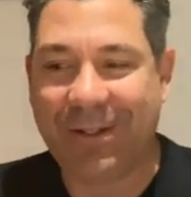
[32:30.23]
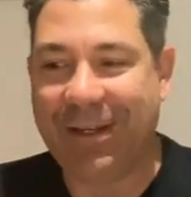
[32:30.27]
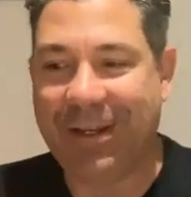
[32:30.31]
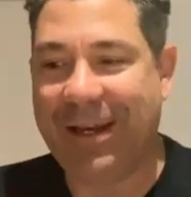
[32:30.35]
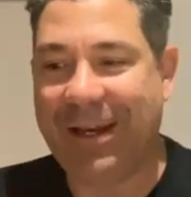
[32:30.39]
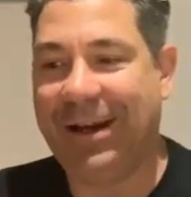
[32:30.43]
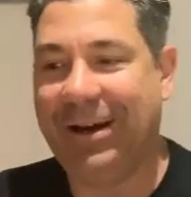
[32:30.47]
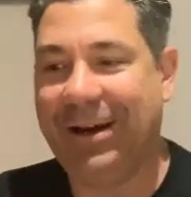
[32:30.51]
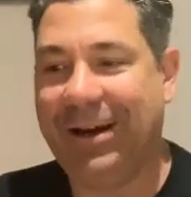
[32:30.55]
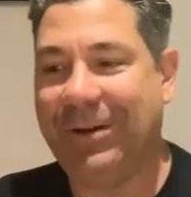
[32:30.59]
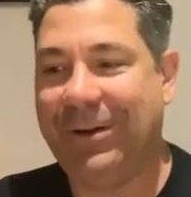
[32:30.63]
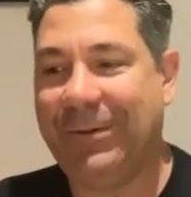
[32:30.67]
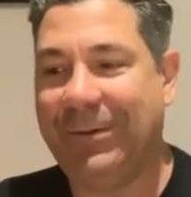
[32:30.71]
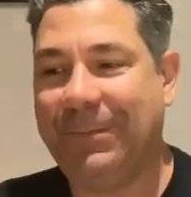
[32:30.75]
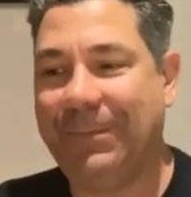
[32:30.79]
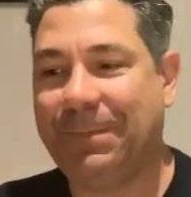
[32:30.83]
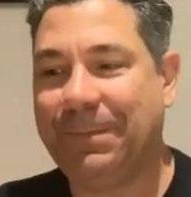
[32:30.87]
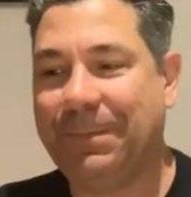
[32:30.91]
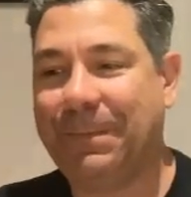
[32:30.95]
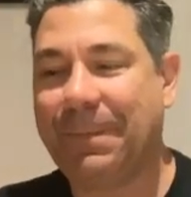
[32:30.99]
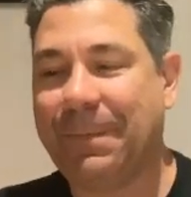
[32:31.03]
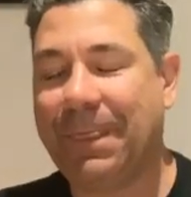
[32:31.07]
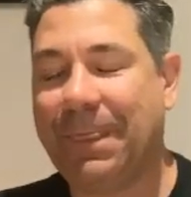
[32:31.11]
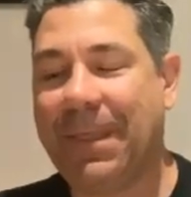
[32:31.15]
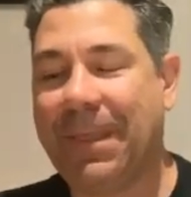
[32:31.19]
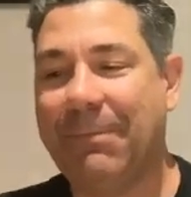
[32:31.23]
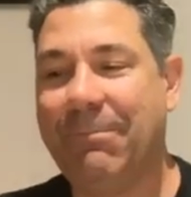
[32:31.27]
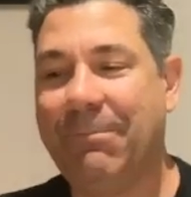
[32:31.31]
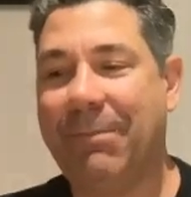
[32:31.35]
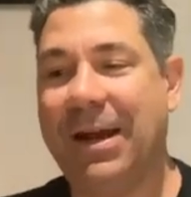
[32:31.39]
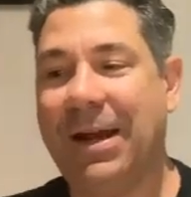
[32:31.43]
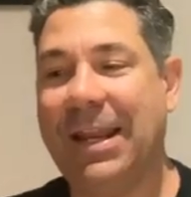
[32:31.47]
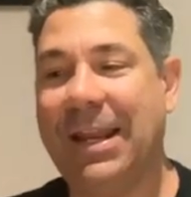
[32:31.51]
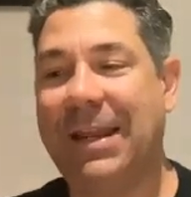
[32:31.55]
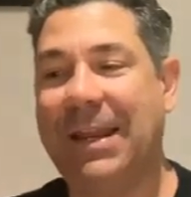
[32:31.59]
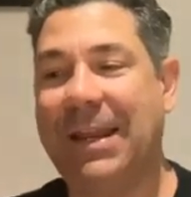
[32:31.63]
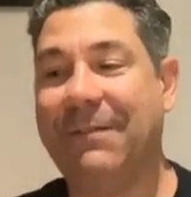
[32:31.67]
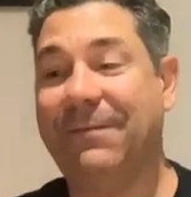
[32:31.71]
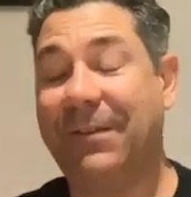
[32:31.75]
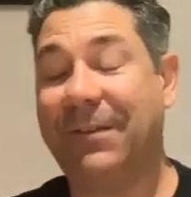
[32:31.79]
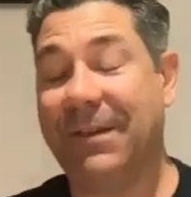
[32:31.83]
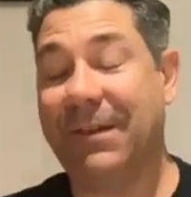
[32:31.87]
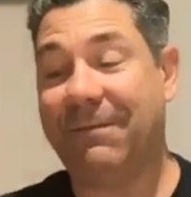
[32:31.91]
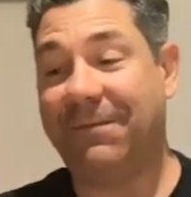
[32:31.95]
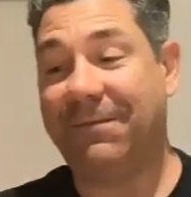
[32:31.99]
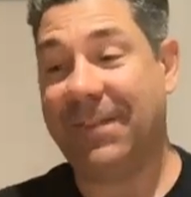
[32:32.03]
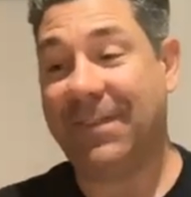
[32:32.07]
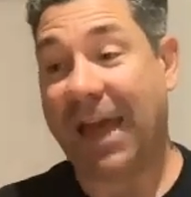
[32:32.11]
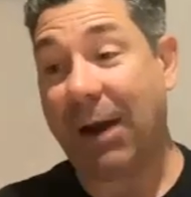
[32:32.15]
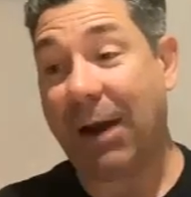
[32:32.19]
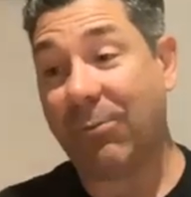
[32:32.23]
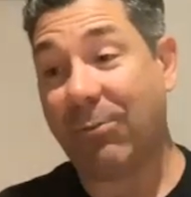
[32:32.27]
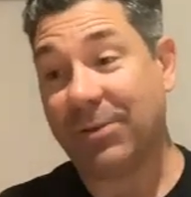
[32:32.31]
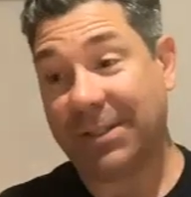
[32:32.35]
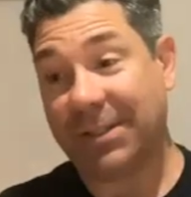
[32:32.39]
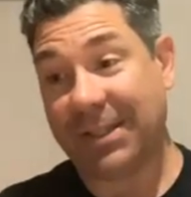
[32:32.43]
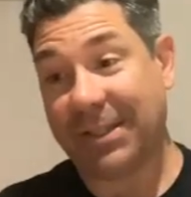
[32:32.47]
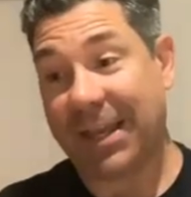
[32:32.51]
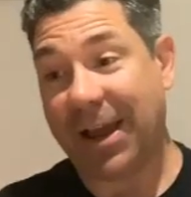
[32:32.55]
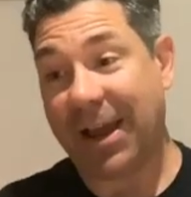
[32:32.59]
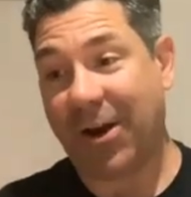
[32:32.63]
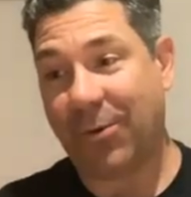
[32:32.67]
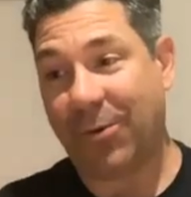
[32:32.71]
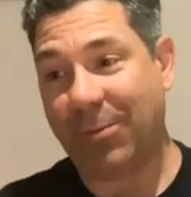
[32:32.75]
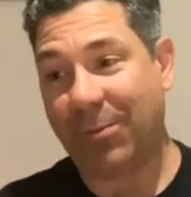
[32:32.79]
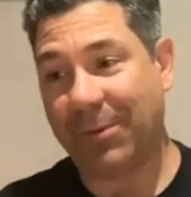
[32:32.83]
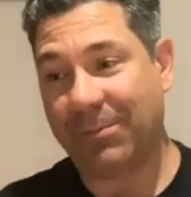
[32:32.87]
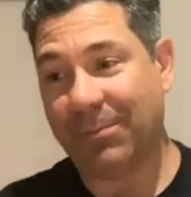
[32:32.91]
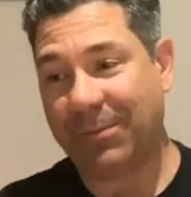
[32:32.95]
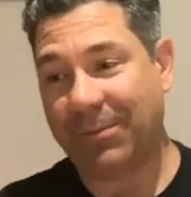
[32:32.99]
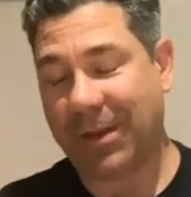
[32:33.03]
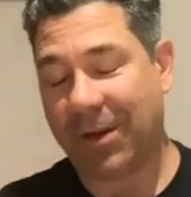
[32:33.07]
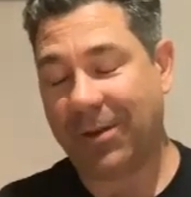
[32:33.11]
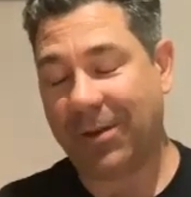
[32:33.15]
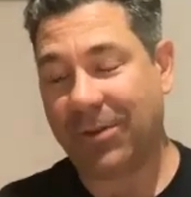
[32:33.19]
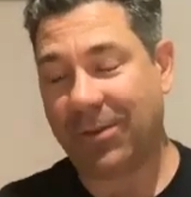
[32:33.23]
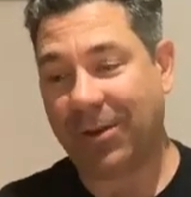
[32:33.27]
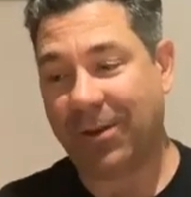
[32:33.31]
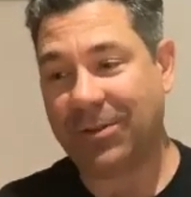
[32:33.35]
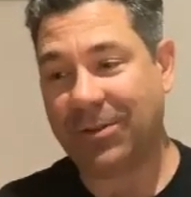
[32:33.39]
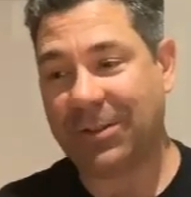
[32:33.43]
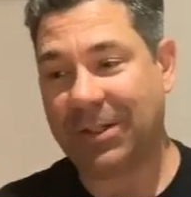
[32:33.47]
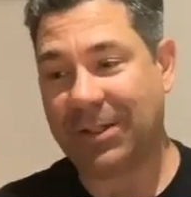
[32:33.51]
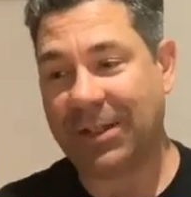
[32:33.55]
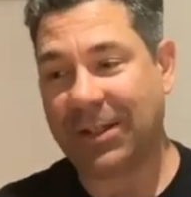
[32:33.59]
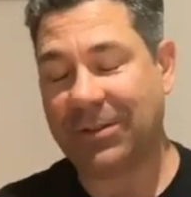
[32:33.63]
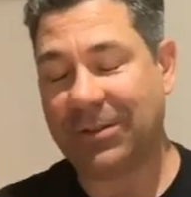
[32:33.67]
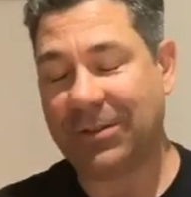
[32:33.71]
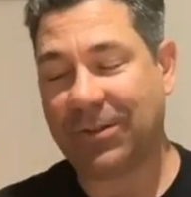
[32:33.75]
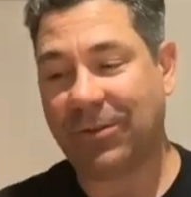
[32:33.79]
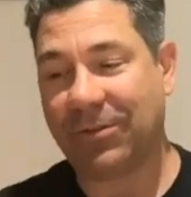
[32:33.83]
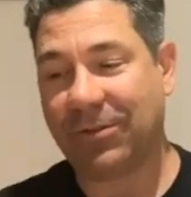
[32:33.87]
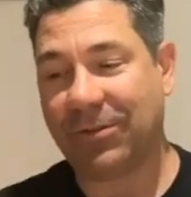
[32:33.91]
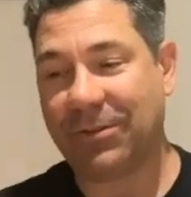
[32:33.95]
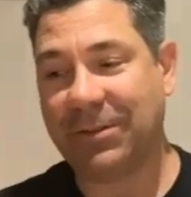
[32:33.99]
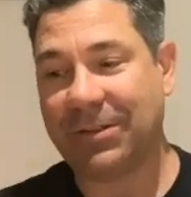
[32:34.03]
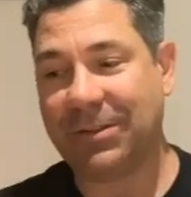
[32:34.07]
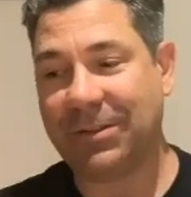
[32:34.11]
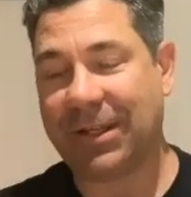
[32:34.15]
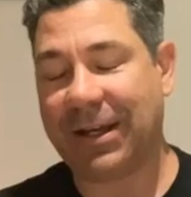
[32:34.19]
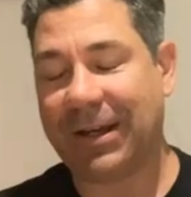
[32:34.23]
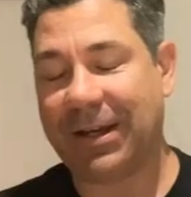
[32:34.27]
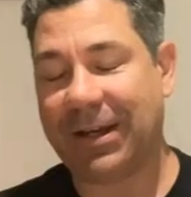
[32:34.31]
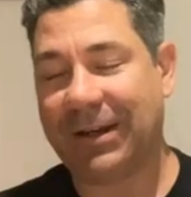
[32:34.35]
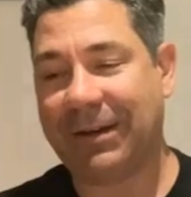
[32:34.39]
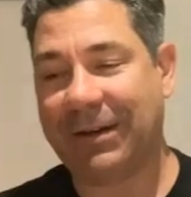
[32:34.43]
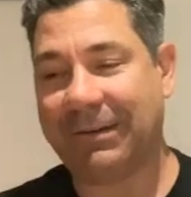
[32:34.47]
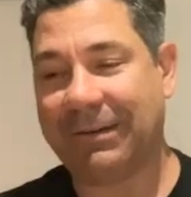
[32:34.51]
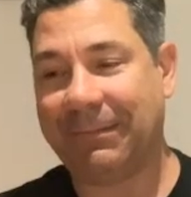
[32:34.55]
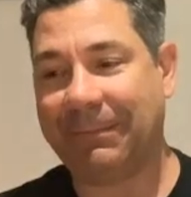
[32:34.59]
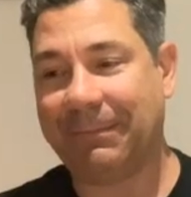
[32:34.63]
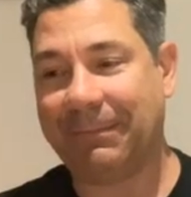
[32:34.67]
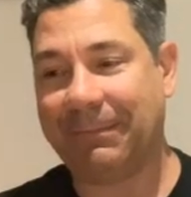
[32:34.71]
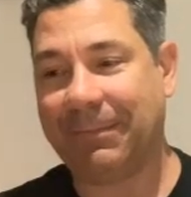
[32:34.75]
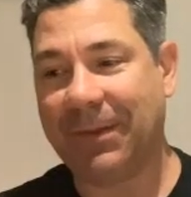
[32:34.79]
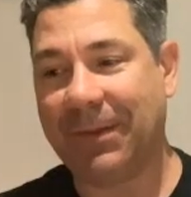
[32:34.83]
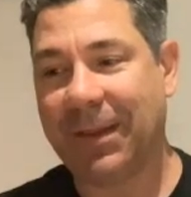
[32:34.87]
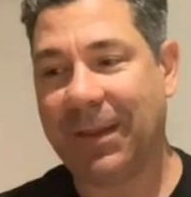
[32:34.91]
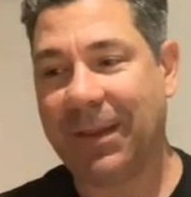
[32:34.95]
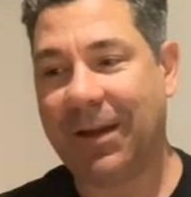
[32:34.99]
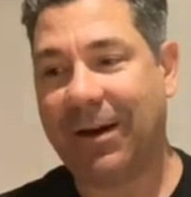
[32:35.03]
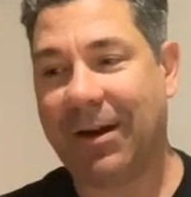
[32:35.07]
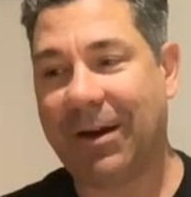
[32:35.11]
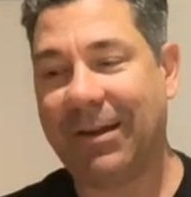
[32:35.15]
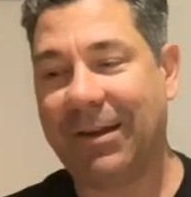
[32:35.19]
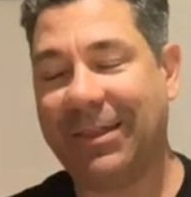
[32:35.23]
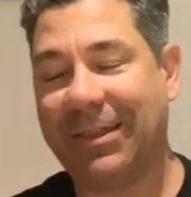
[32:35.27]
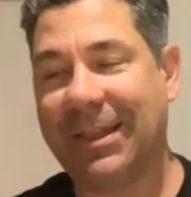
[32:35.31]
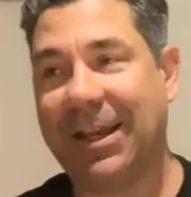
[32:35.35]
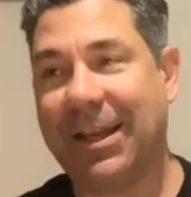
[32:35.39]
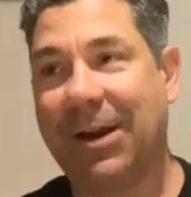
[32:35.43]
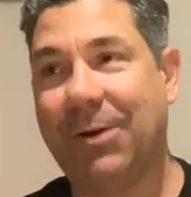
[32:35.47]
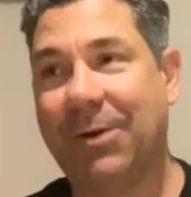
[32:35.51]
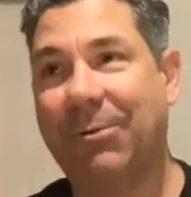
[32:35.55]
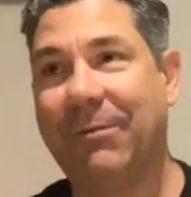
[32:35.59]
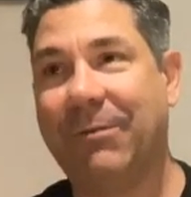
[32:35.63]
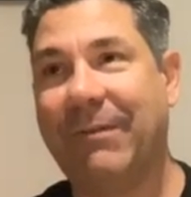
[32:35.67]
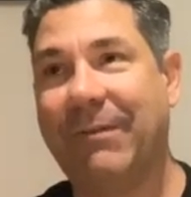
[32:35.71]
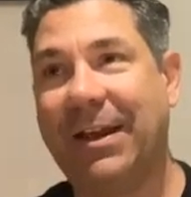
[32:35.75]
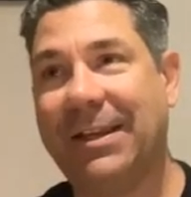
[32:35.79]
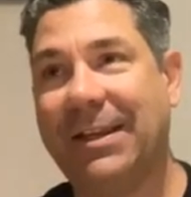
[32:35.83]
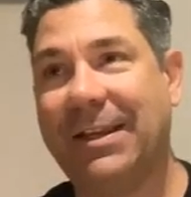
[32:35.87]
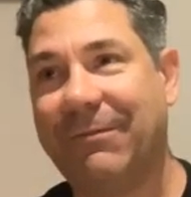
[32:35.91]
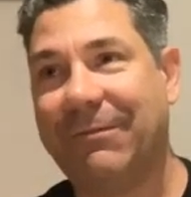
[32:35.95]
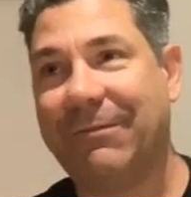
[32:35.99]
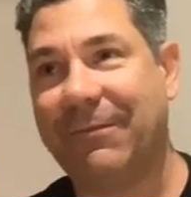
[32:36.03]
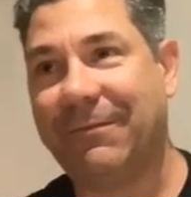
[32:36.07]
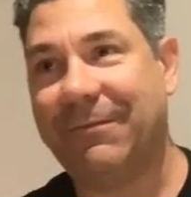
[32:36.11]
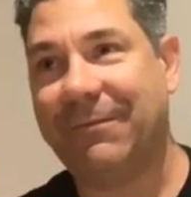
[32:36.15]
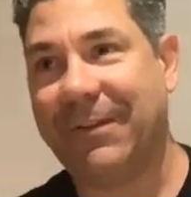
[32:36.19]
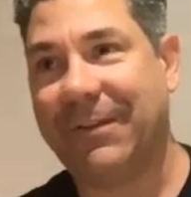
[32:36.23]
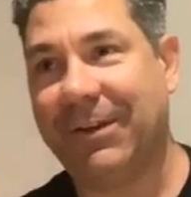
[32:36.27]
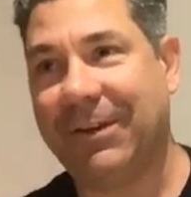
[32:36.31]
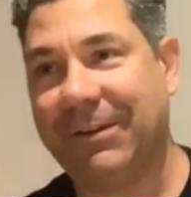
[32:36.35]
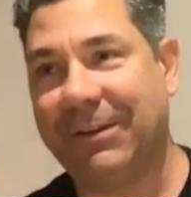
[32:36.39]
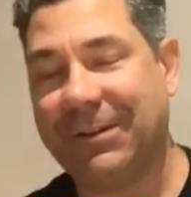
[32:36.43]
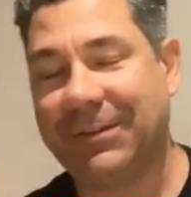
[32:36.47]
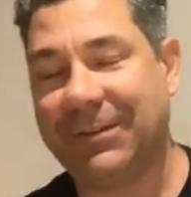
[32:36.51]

But if that was the album, those 10 songs, I think I would have had different feelings